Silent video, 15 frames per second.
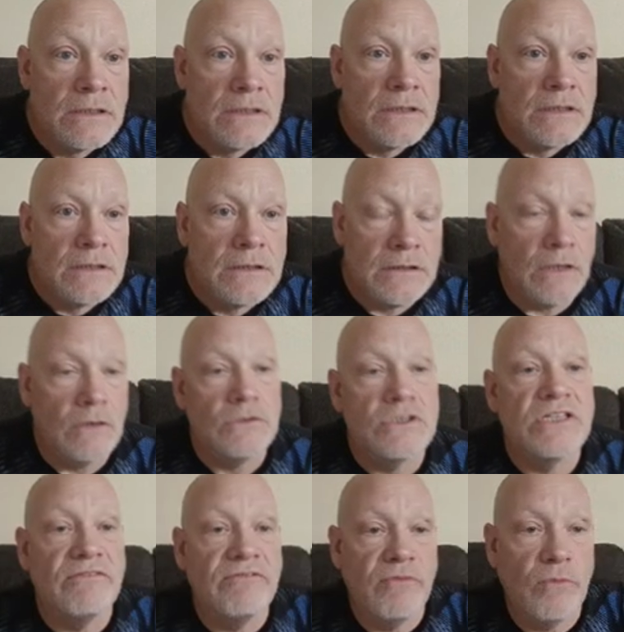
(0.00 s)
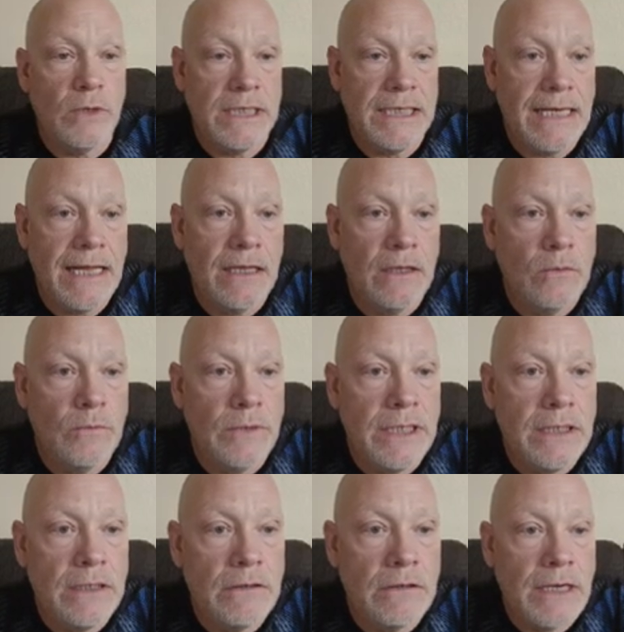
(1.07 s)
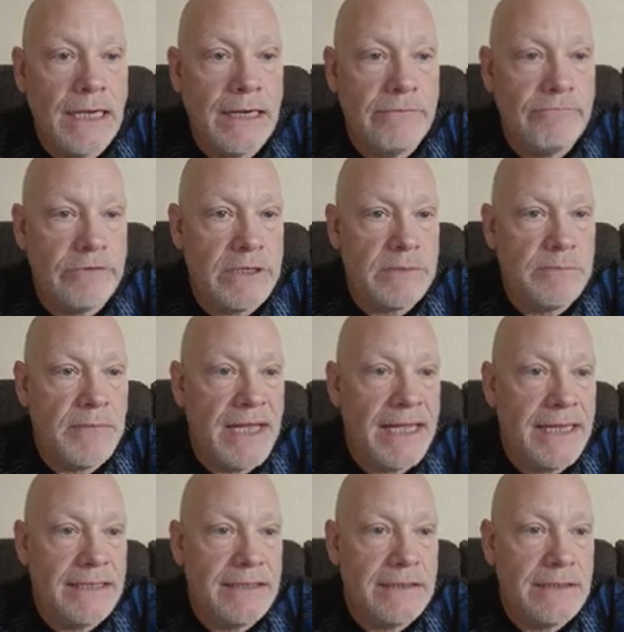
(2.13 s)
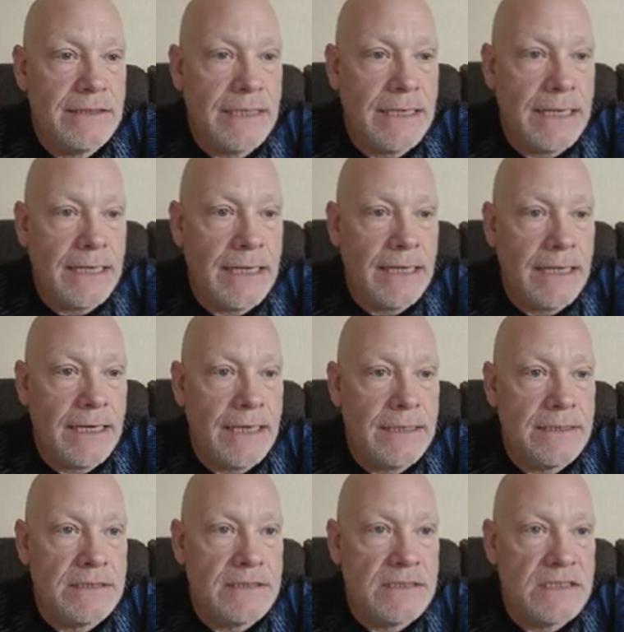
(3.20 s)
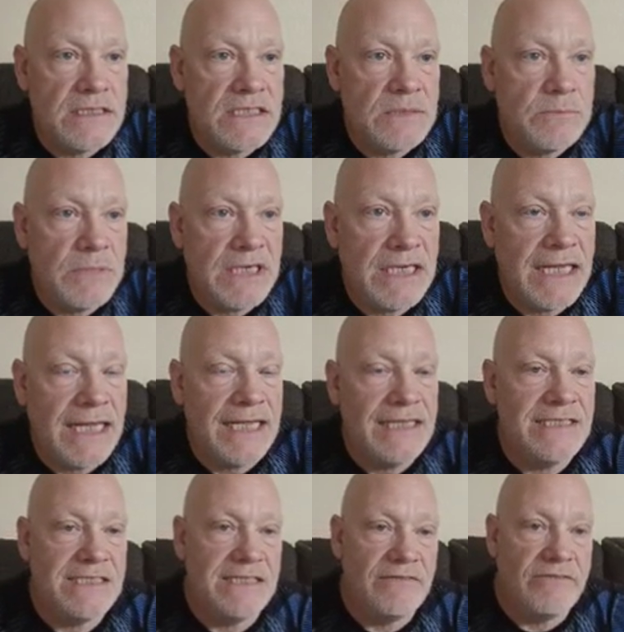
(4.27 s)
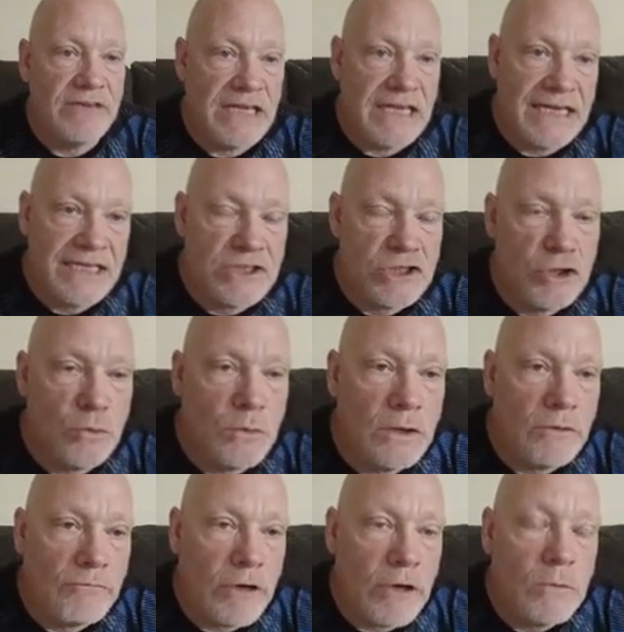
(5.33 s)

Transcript: No, it's a $40 win. Okay, rebet and spin again, see if we can get 2 in a row.